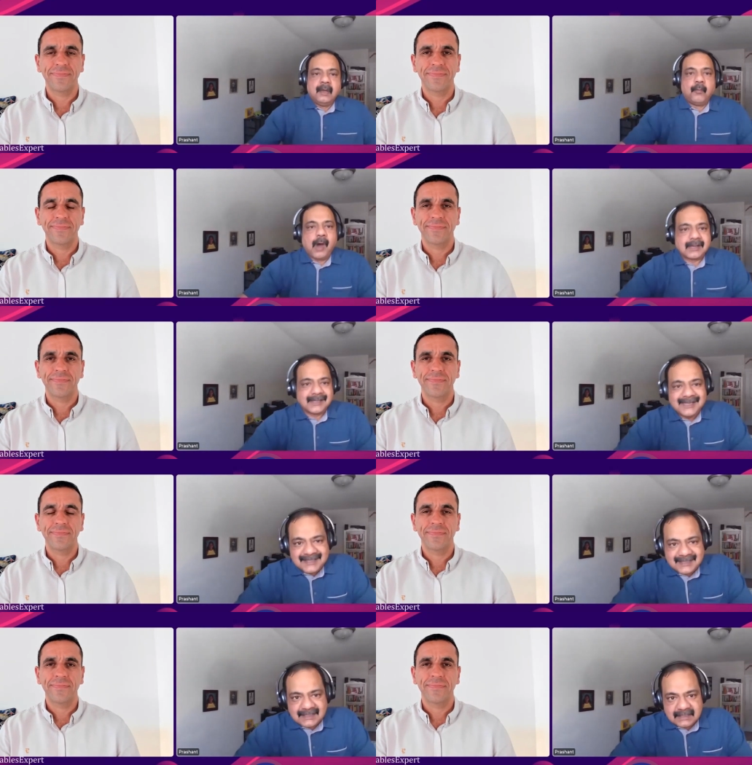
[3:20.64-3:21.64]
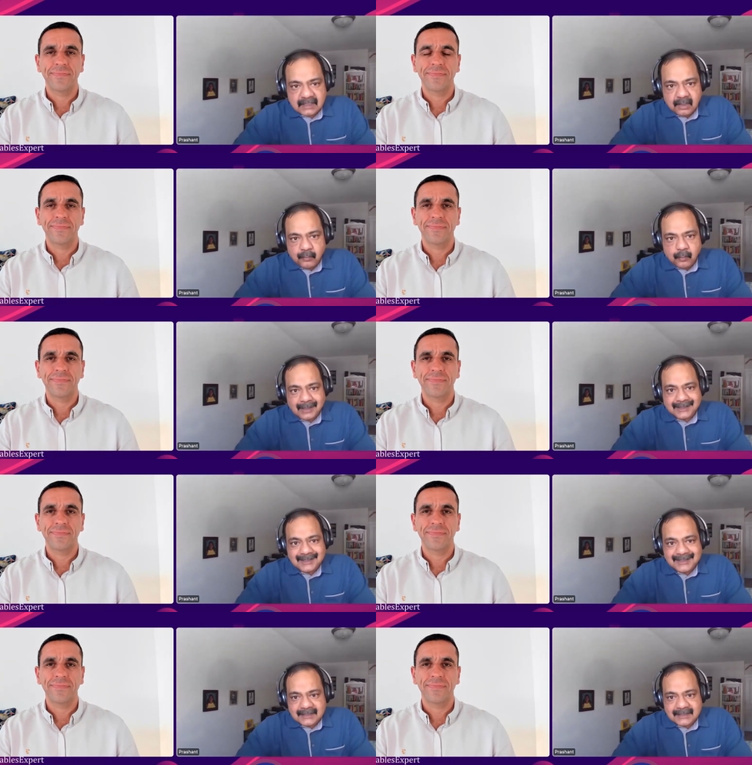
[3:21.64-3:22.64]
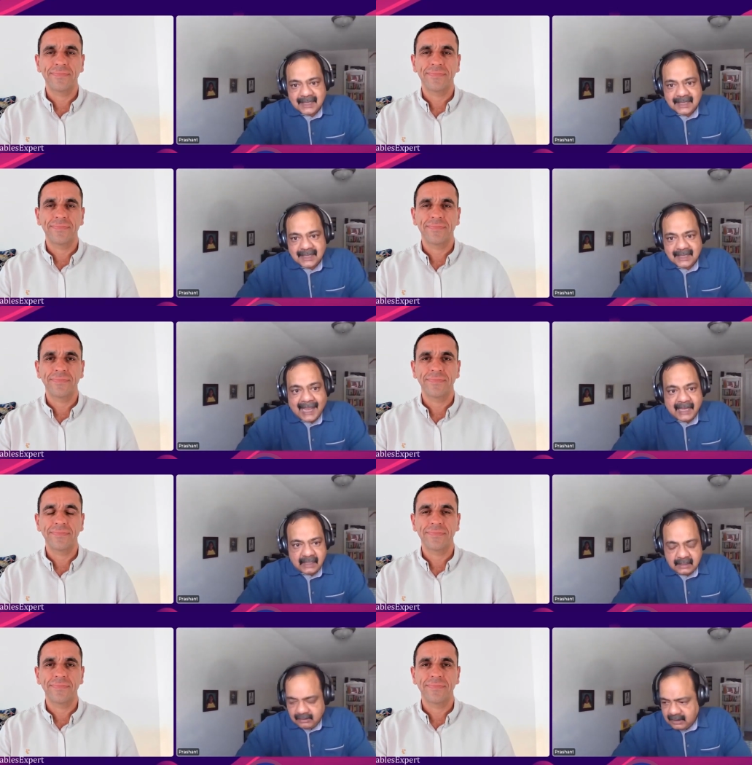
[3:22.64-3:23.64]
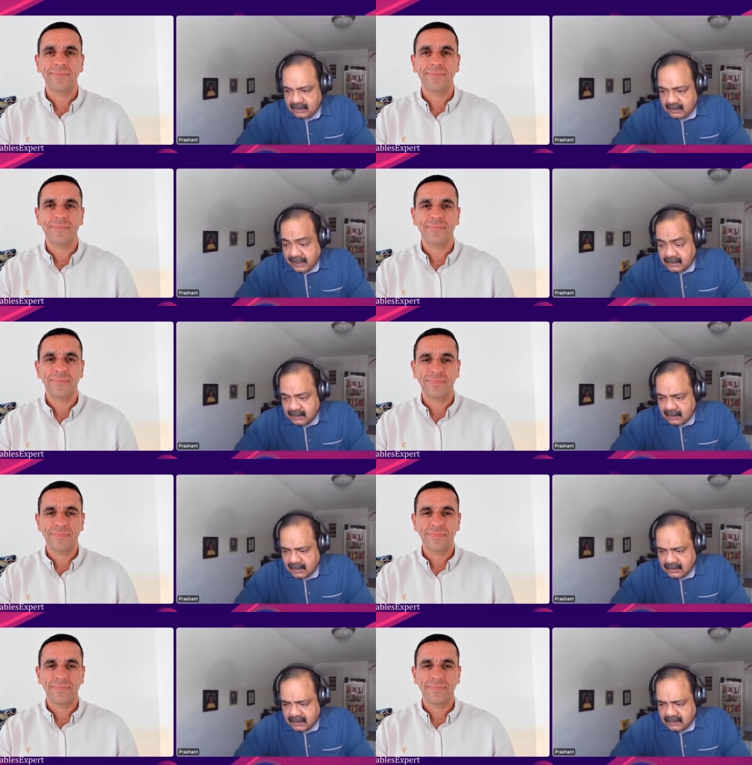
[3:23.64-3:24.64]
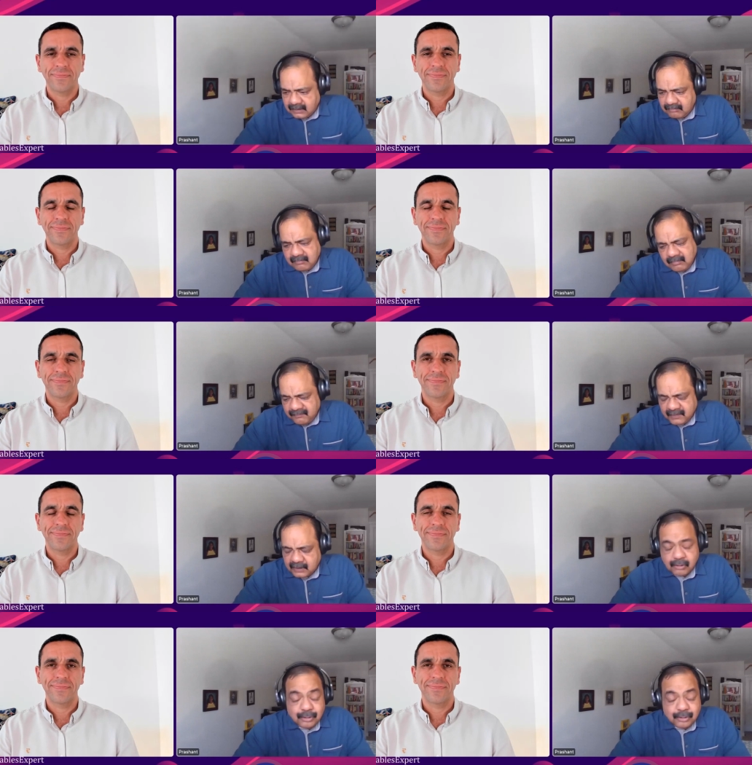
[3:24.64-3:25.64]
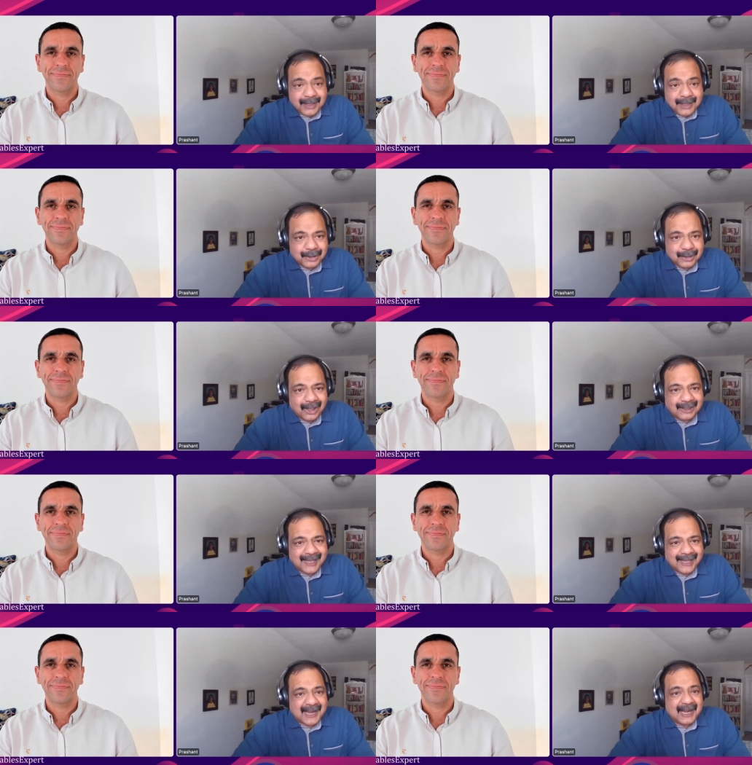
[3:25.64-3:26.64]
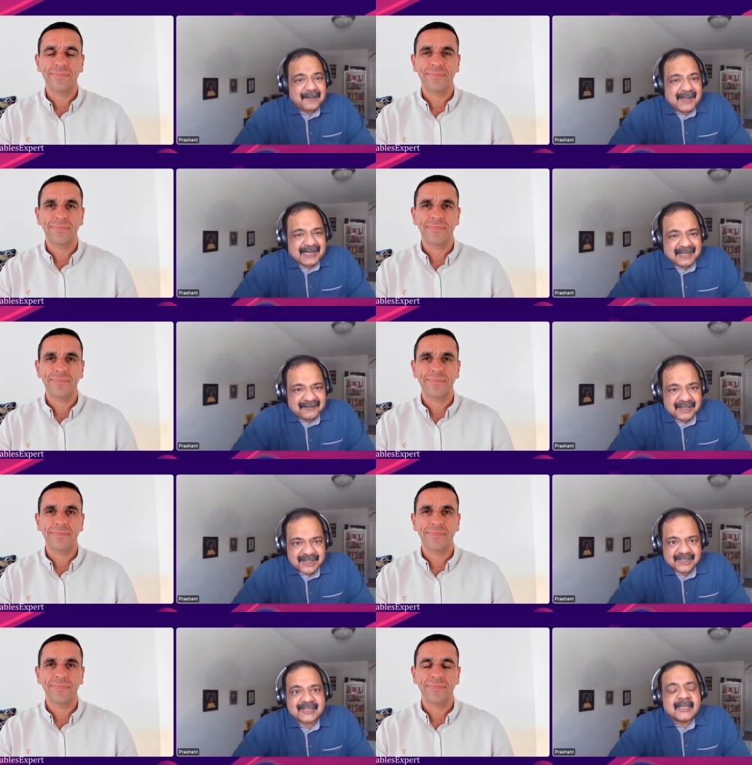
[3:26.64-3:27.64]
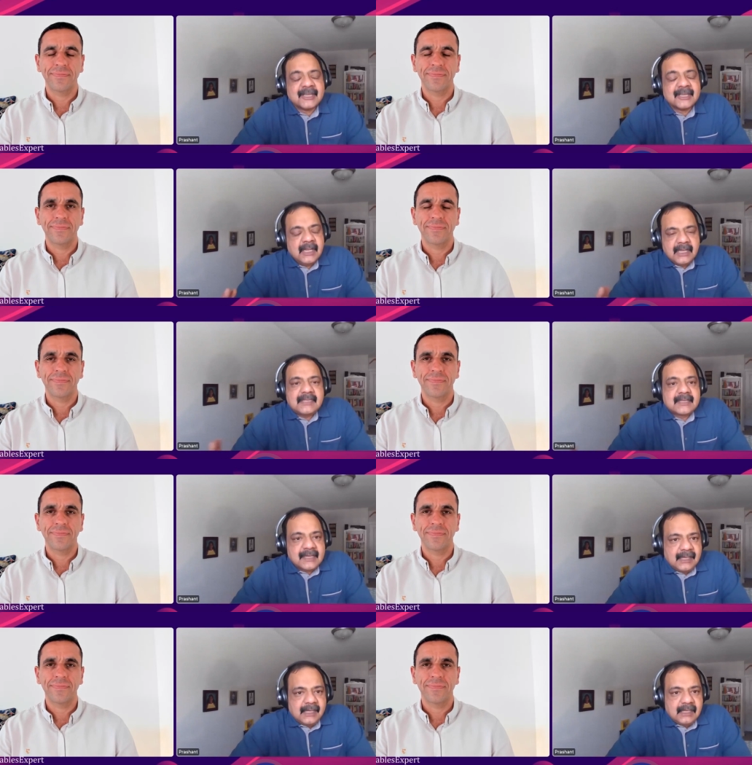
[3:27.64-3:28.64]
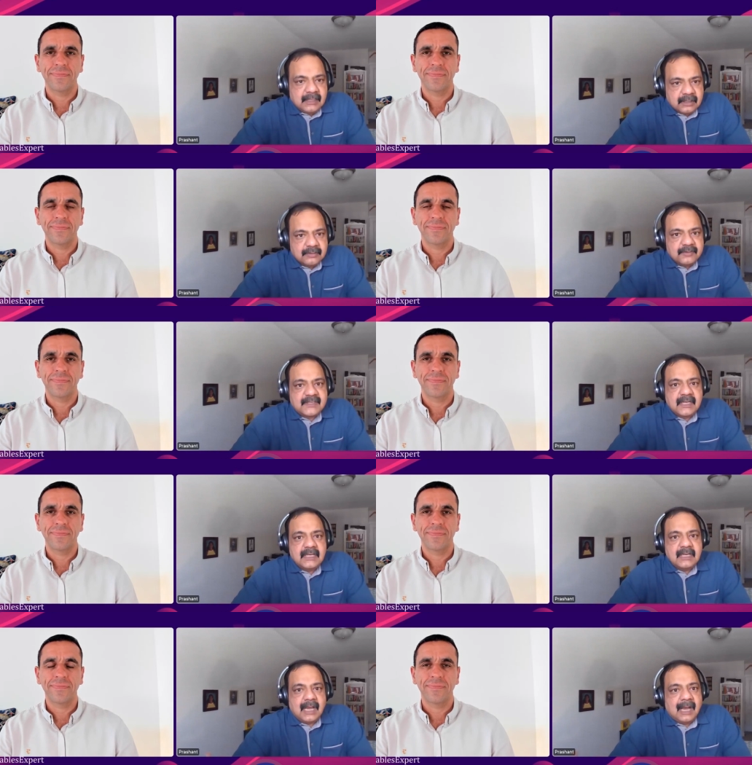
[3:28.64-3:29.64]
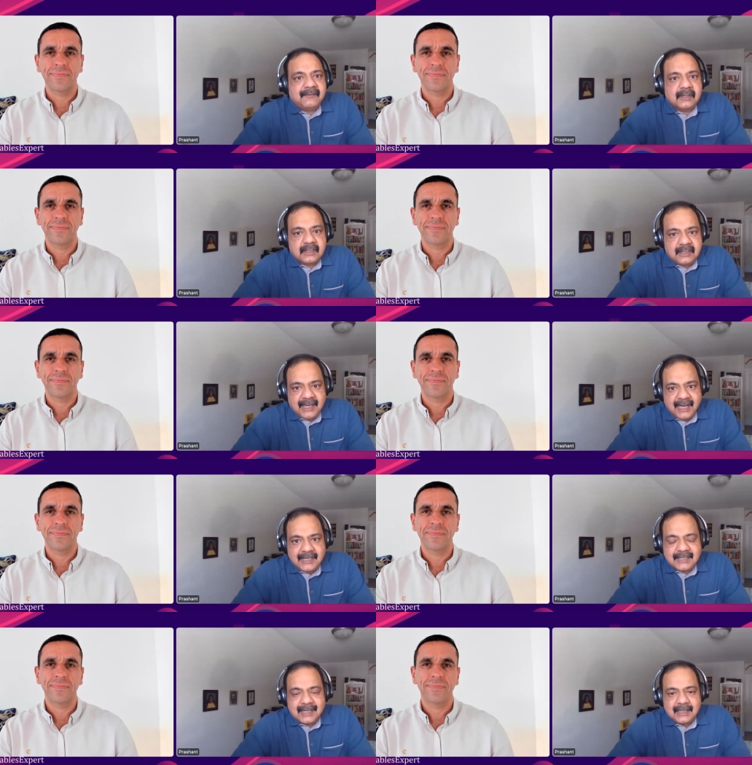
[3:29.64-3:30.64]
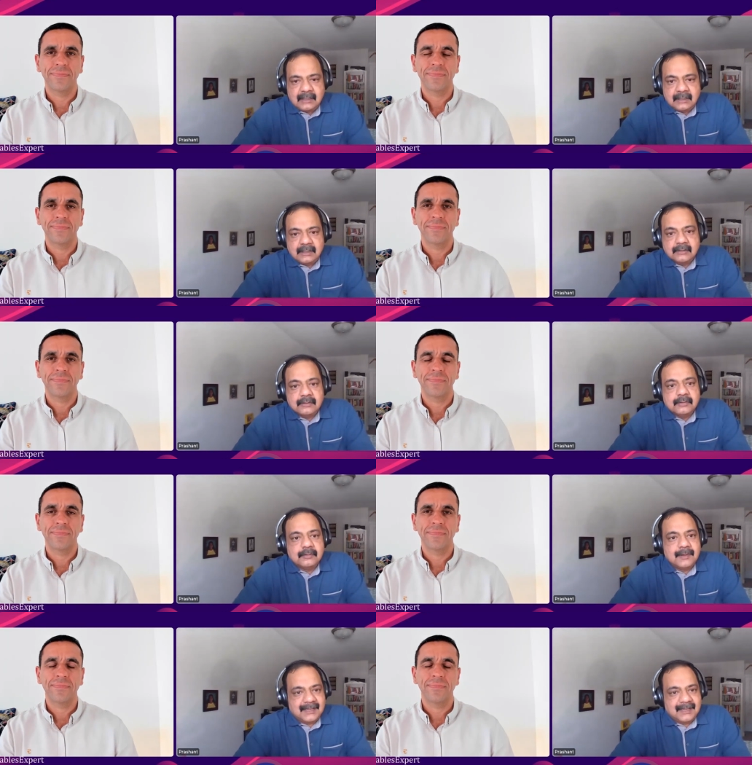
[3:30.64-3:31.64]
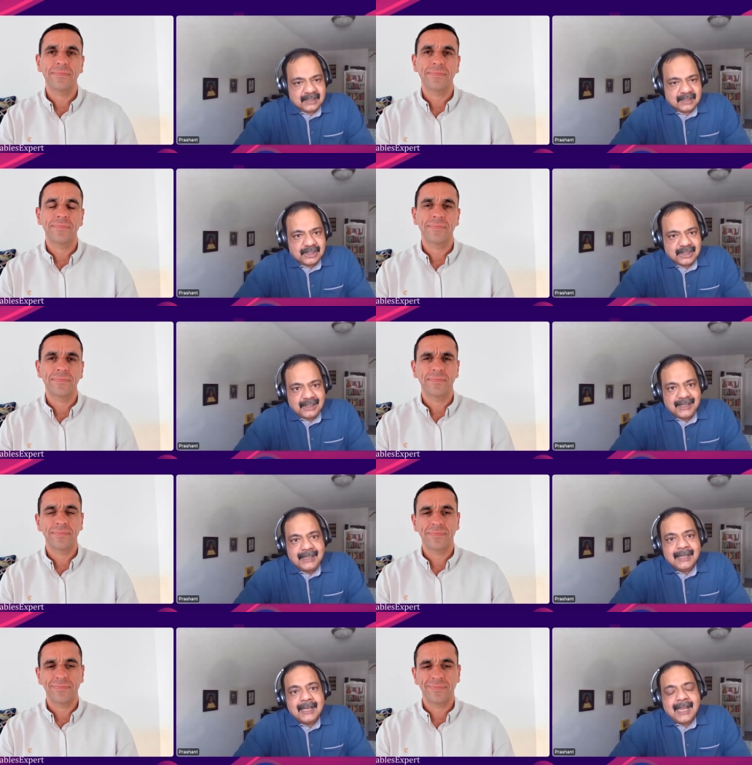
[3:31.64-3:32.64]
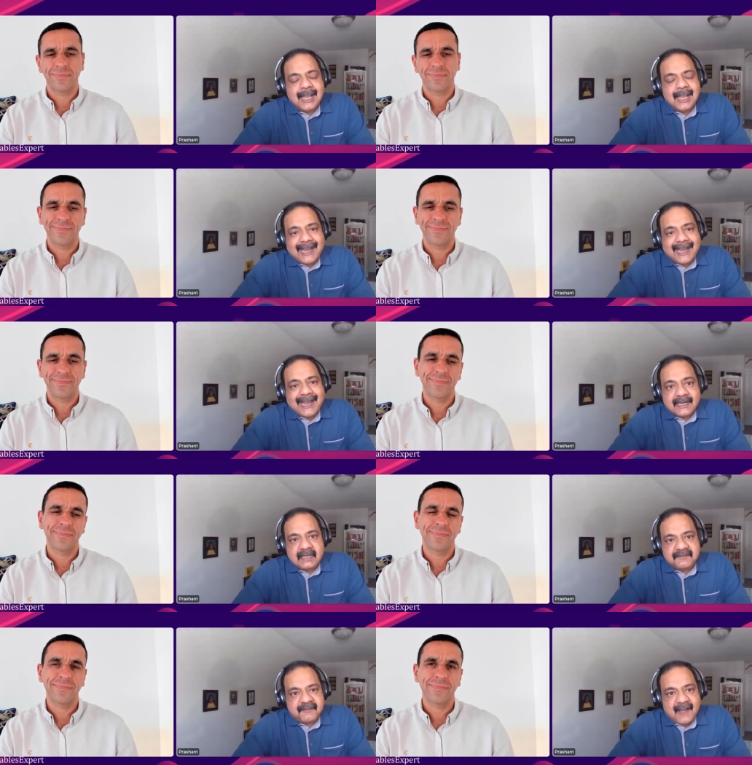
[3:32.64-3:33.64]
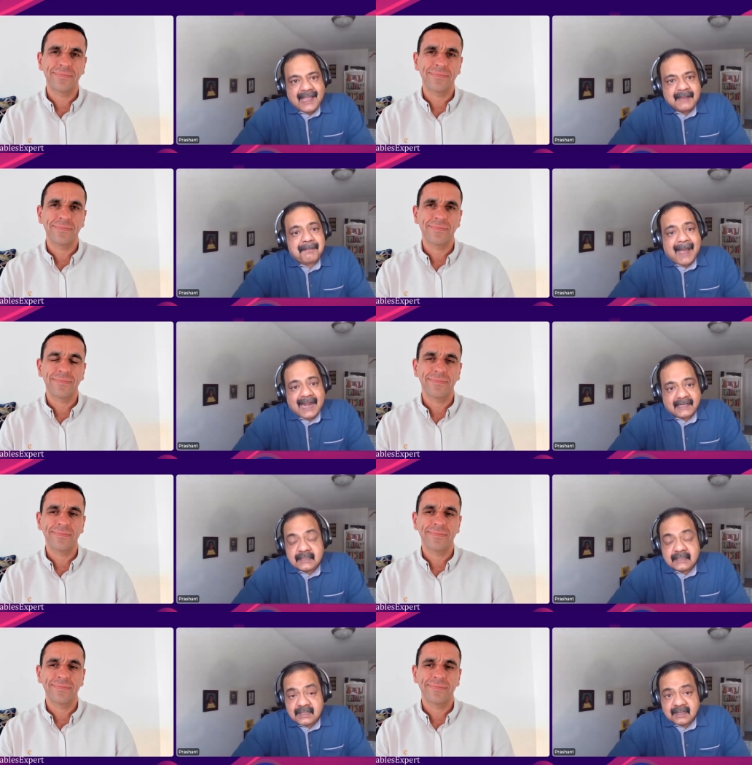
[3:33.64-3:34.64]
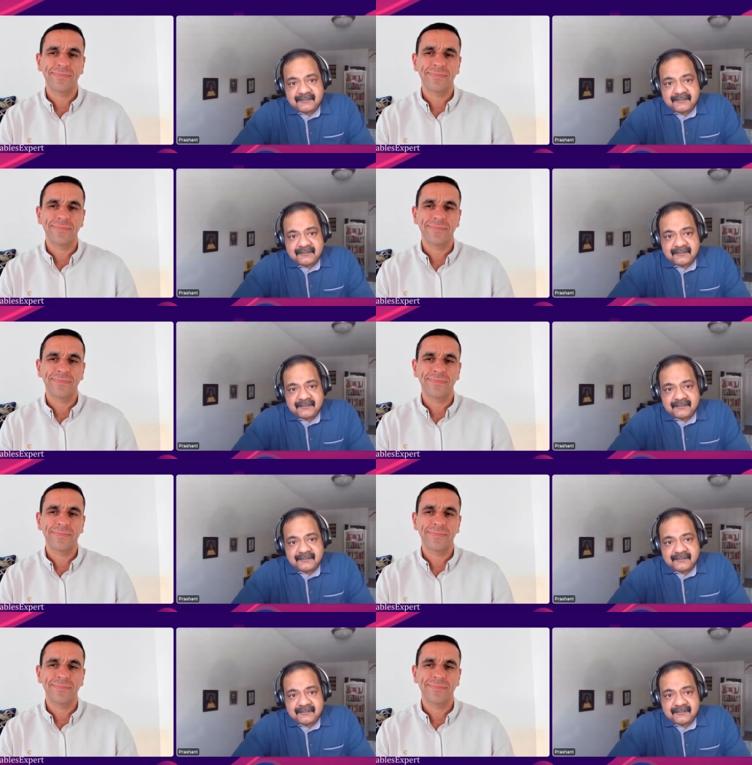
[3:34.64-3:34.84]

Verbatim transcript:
Speaker 1: What is what is A I, right? And, and it, without going into all the academic definitions, it's really using our data to essentially identify patterns of